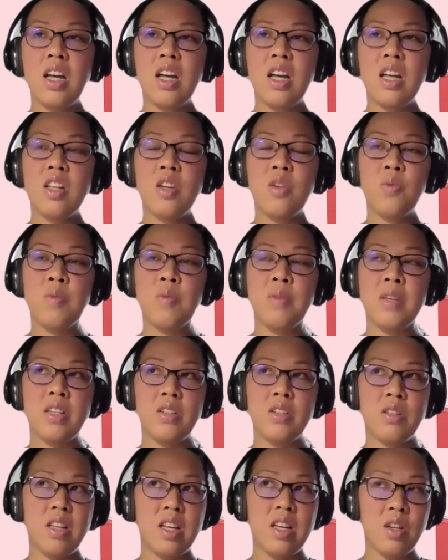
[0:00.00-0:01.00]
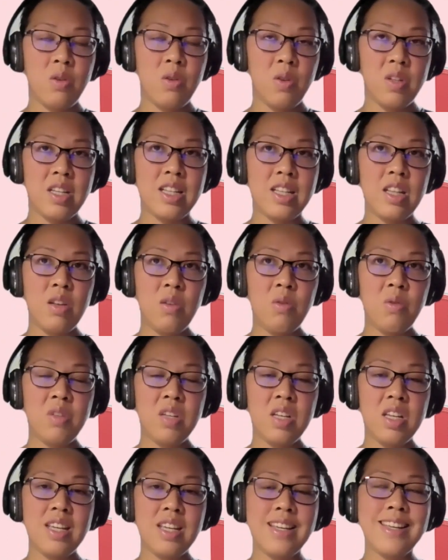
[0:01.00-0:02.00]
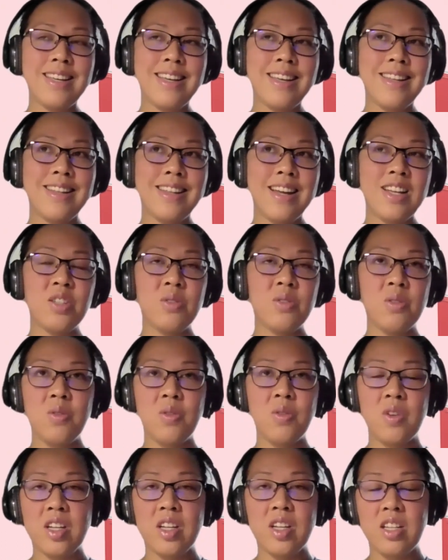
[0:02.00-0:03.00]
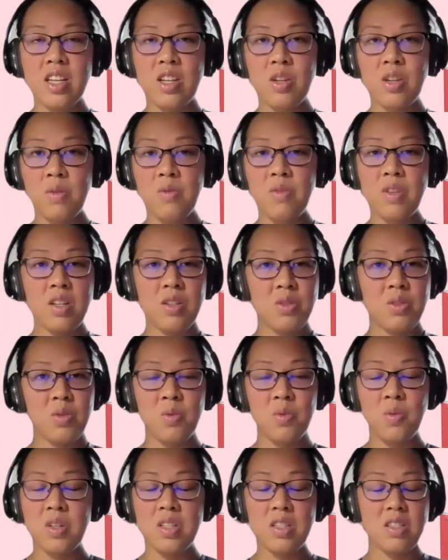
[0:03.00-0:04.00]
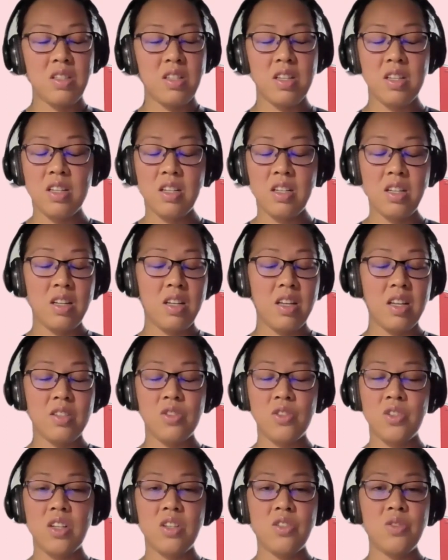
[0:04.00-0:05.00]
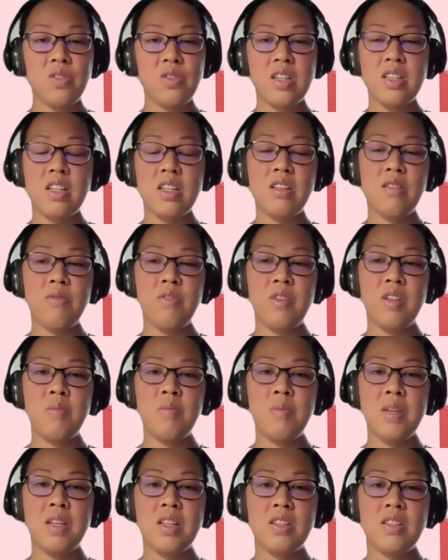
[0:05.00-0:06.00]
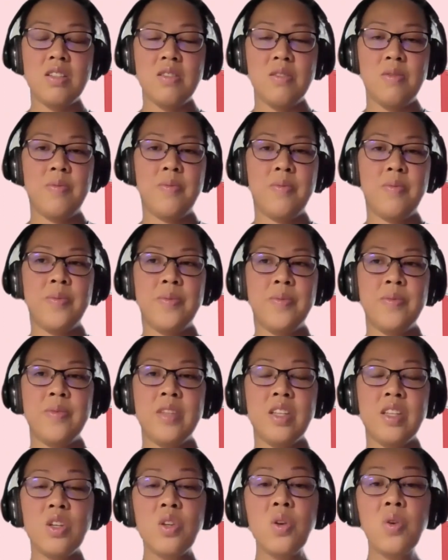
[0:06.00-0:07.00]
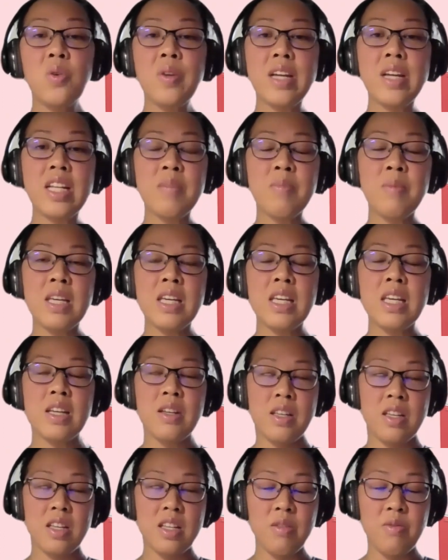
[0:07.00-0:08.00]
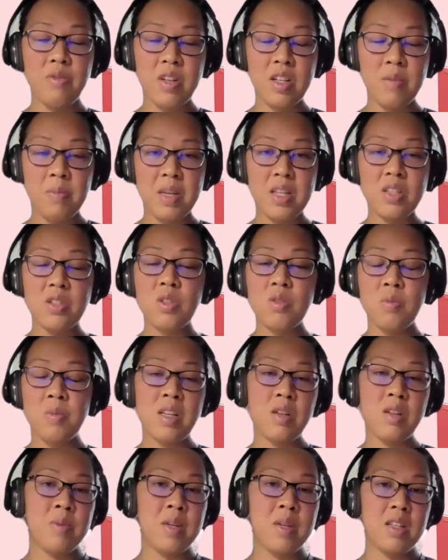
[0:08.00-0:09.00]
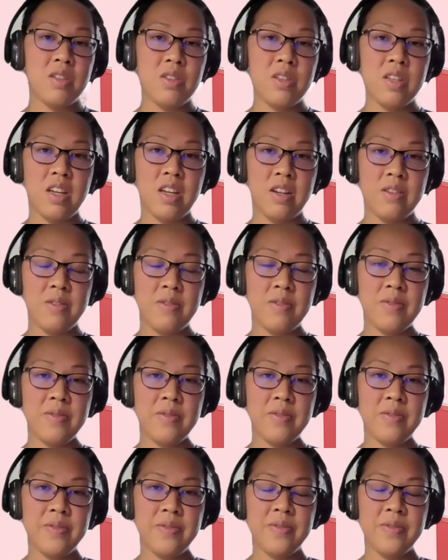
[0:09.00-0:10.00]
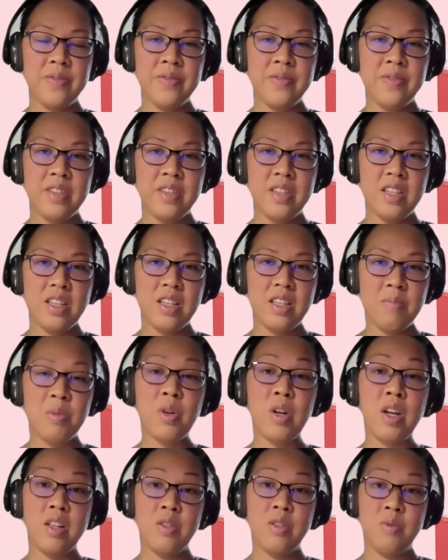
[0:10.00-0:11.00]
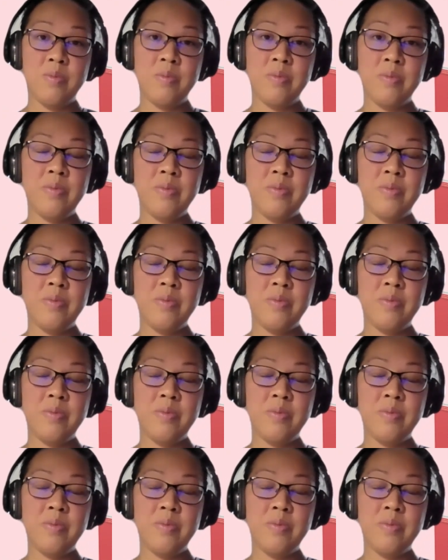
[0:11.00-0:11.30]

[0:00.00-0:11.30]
There will be, they call it loading, and that's already equivalent to what's the exchange rate in the Philippines. You already be in the Philippines, you'll be a millionaire per annum.